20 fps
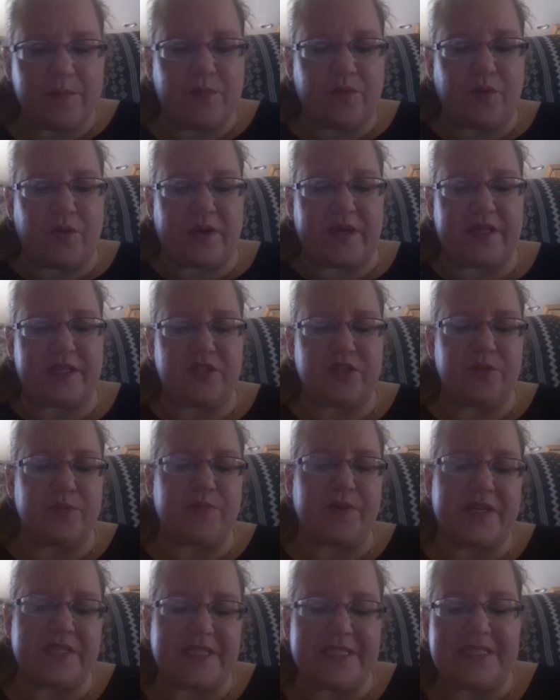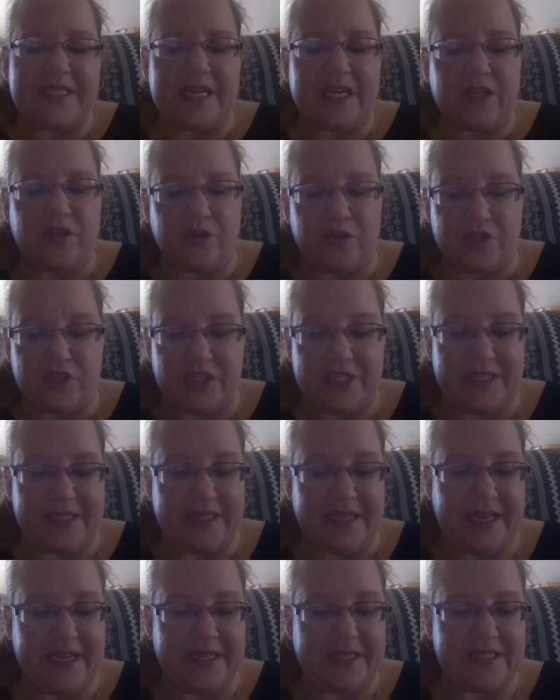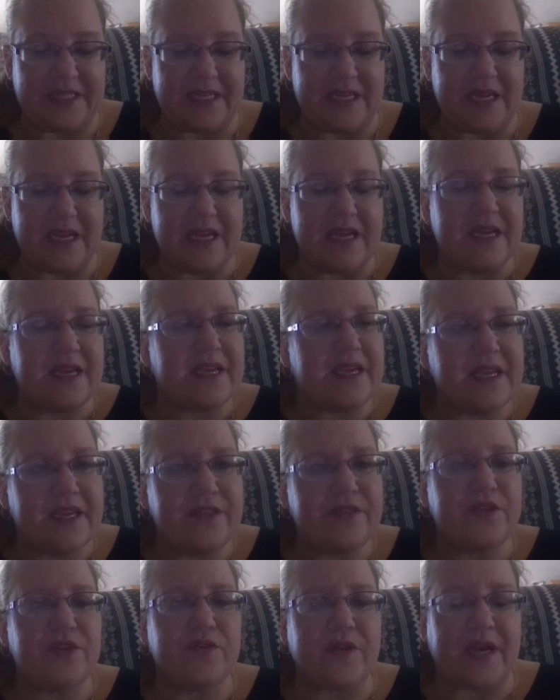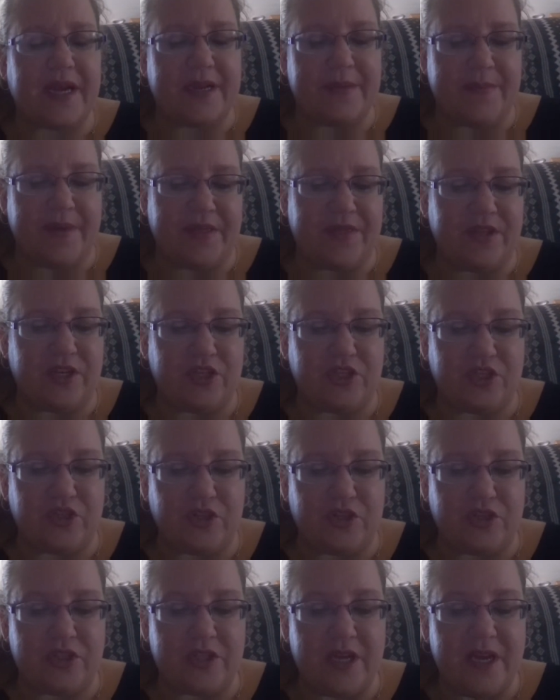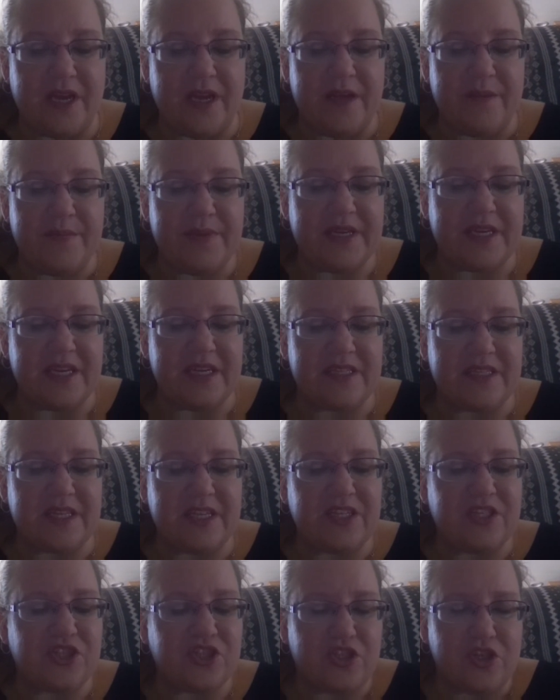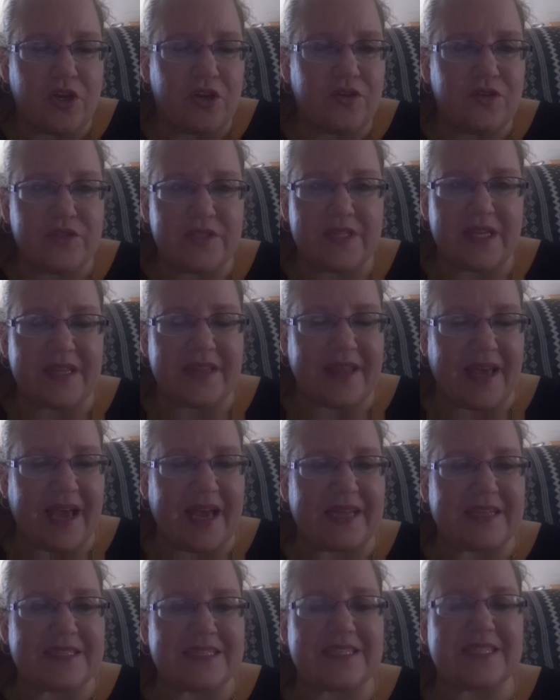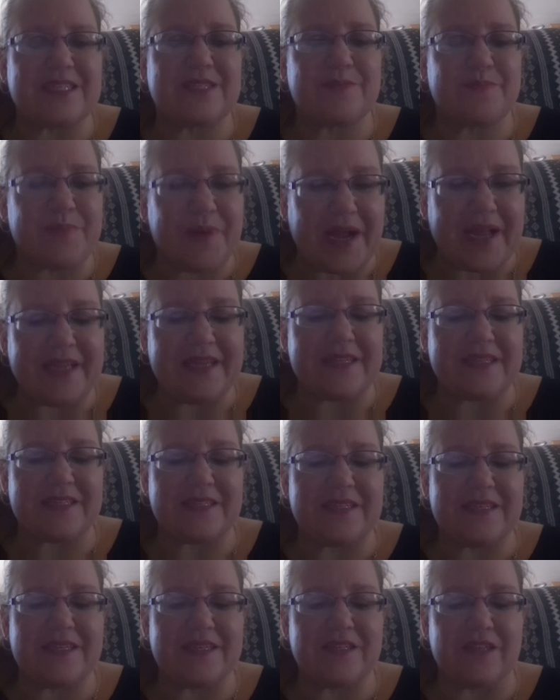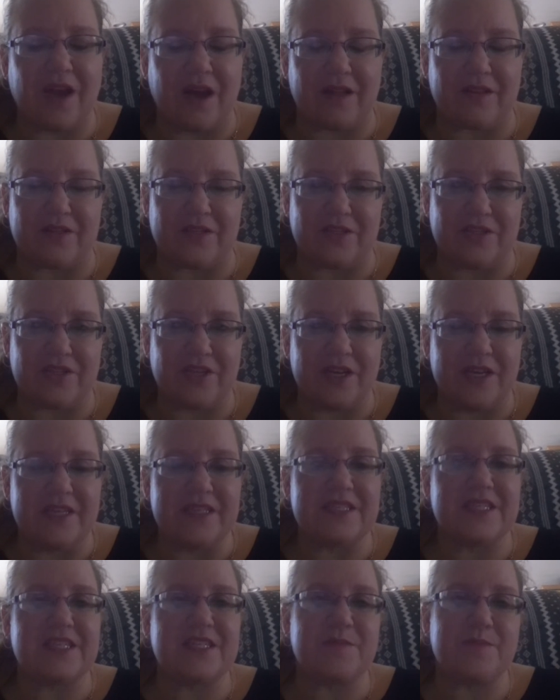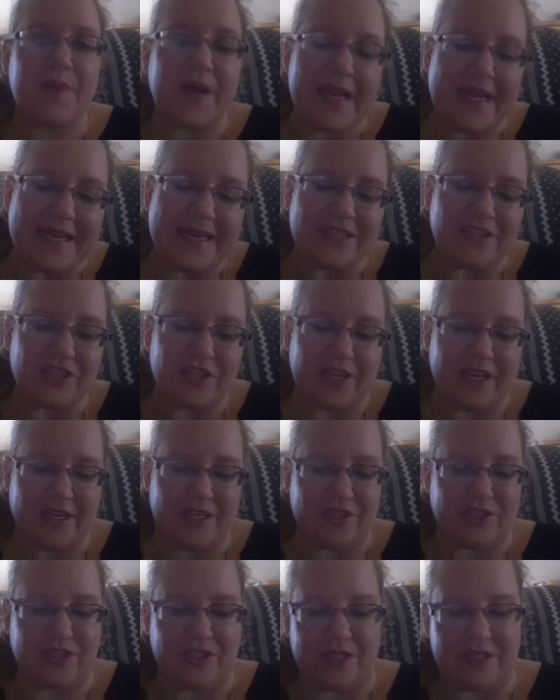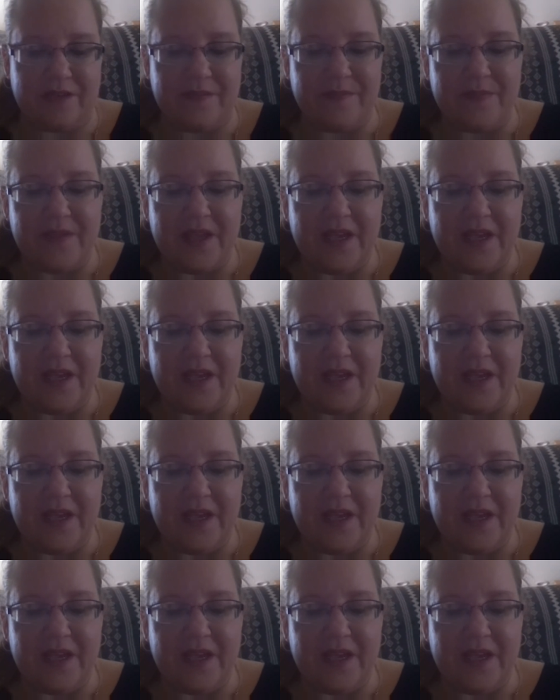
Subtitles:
important to present-day clergy and laity in the United Methodist Church because it shows that despite knowledge, despite education,